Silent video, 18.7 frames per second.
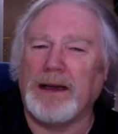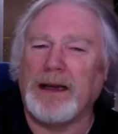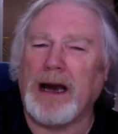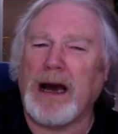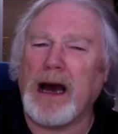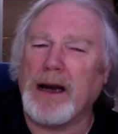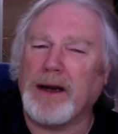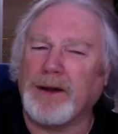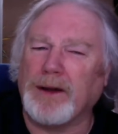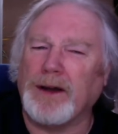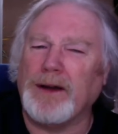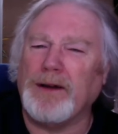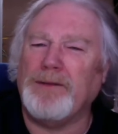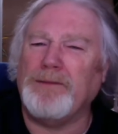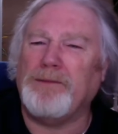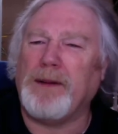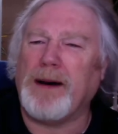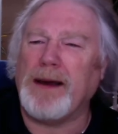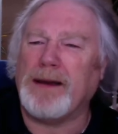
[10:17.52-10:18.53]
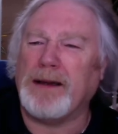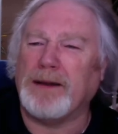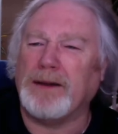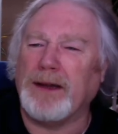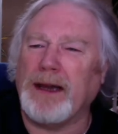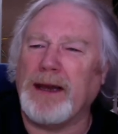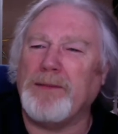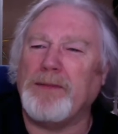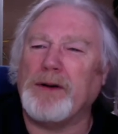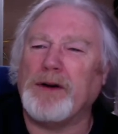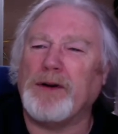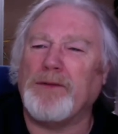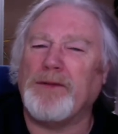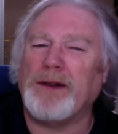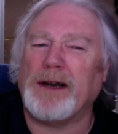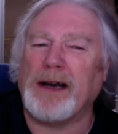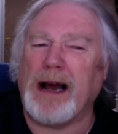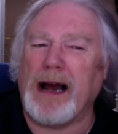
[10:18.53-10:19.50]
and live by the labour of
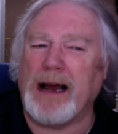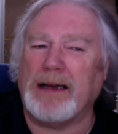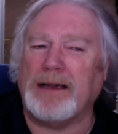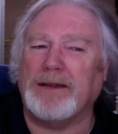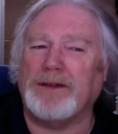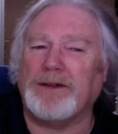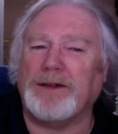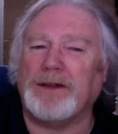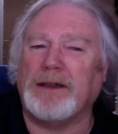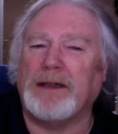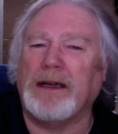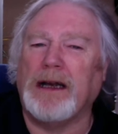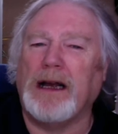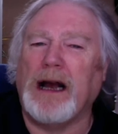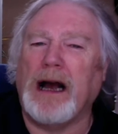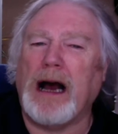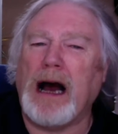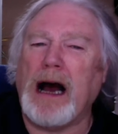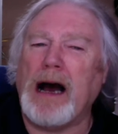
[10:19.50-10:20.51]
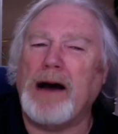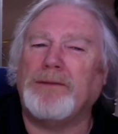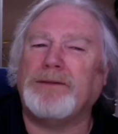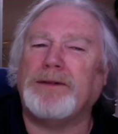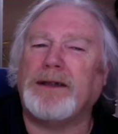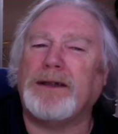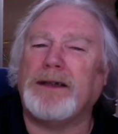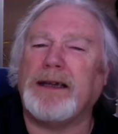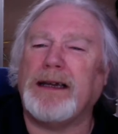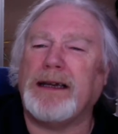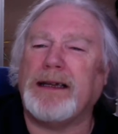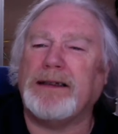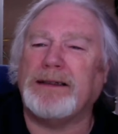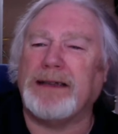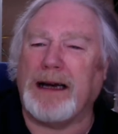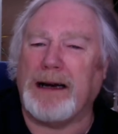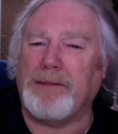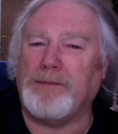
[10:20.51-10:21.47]
their hands, after the
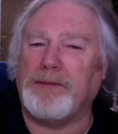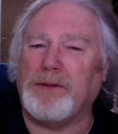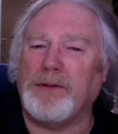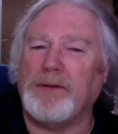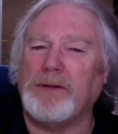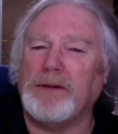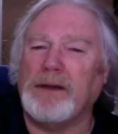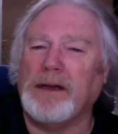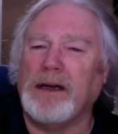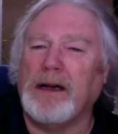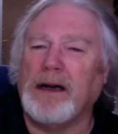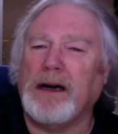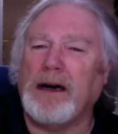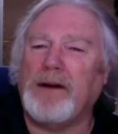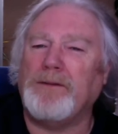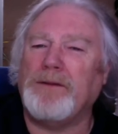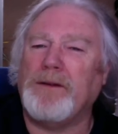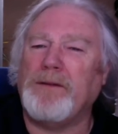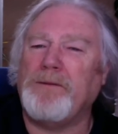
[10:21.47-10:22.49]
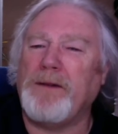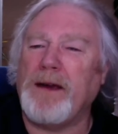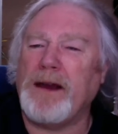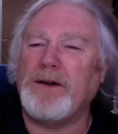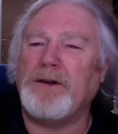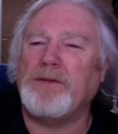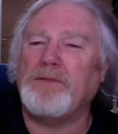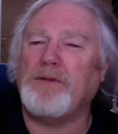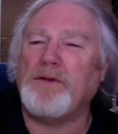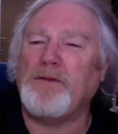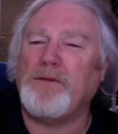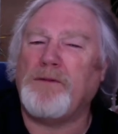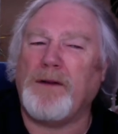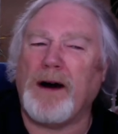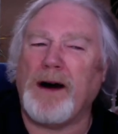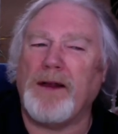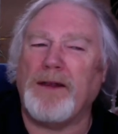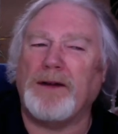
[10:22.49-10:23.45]
example of the venerable
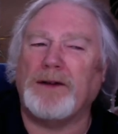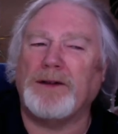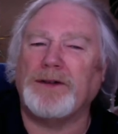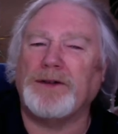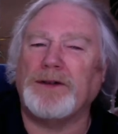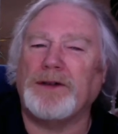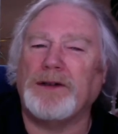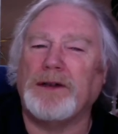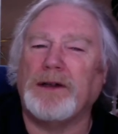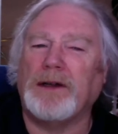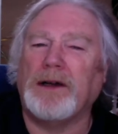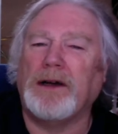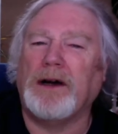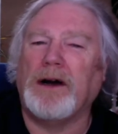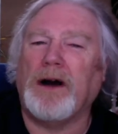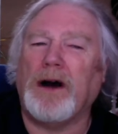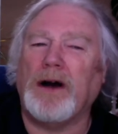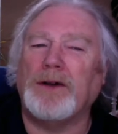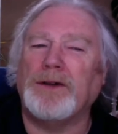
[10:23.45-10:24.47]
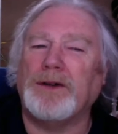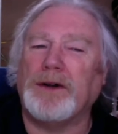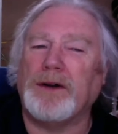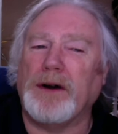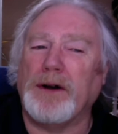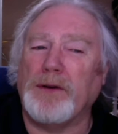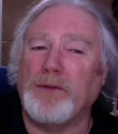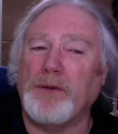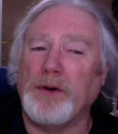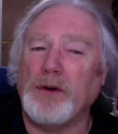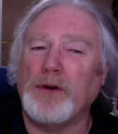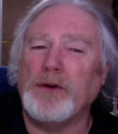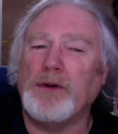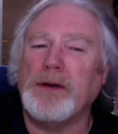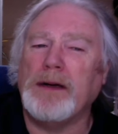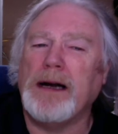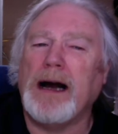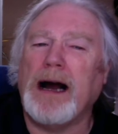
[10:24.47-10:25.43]
fathers, under a
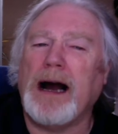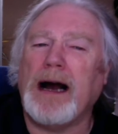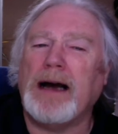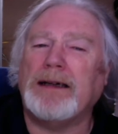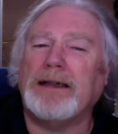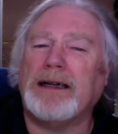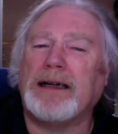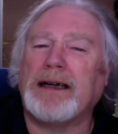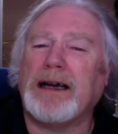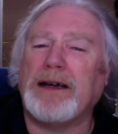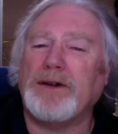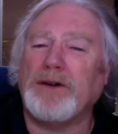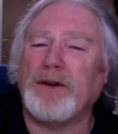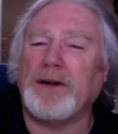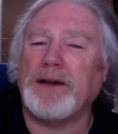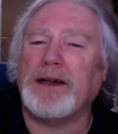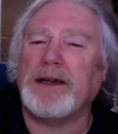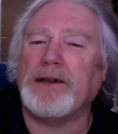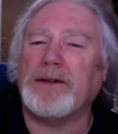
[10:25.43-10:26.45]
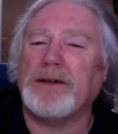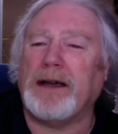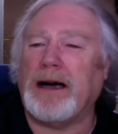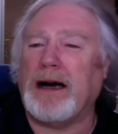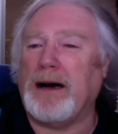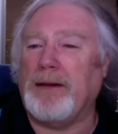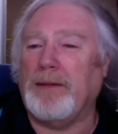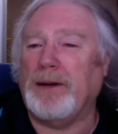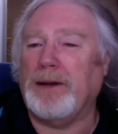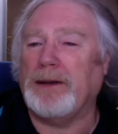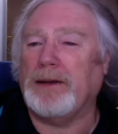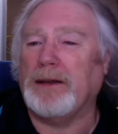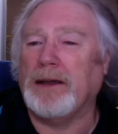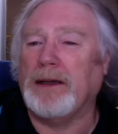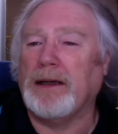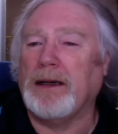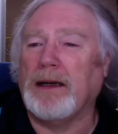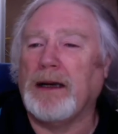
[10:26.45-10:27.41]
rule and a canonical abbot
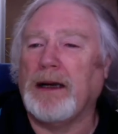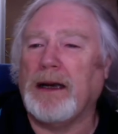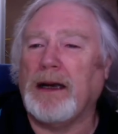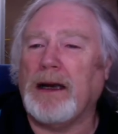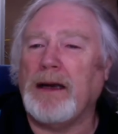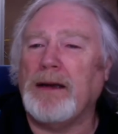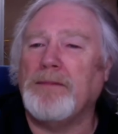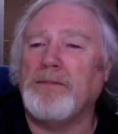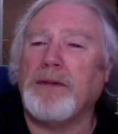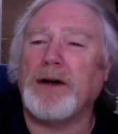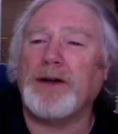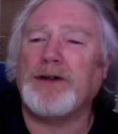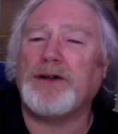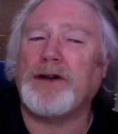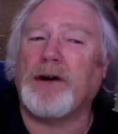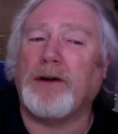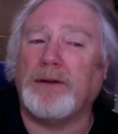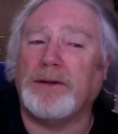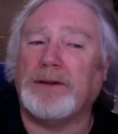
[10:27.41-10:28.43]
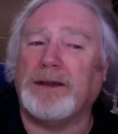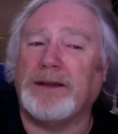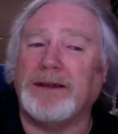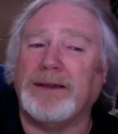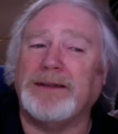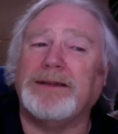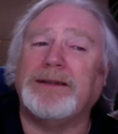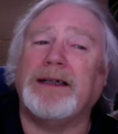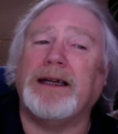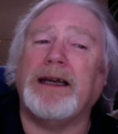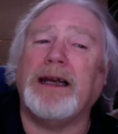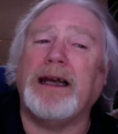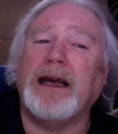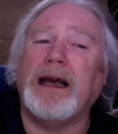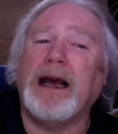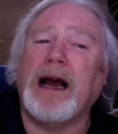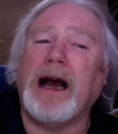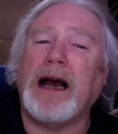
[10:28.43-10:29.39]
in much continency
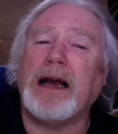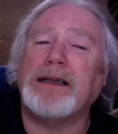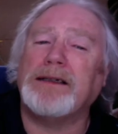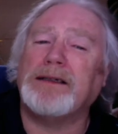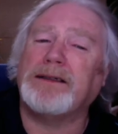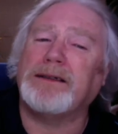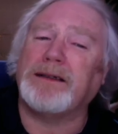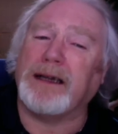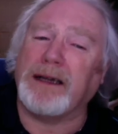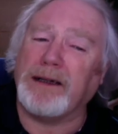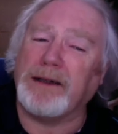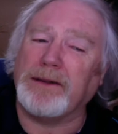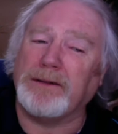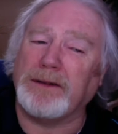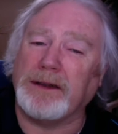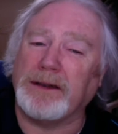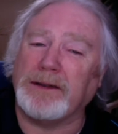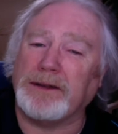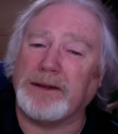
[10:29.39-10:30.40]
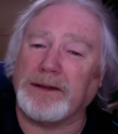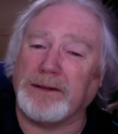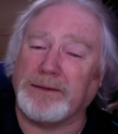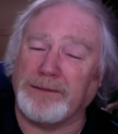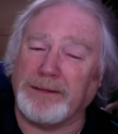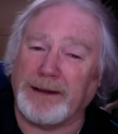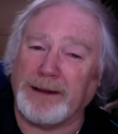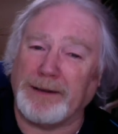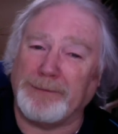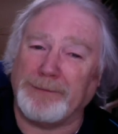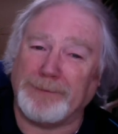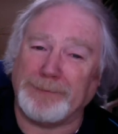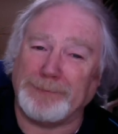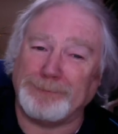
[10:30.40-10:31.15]
and singleness of life.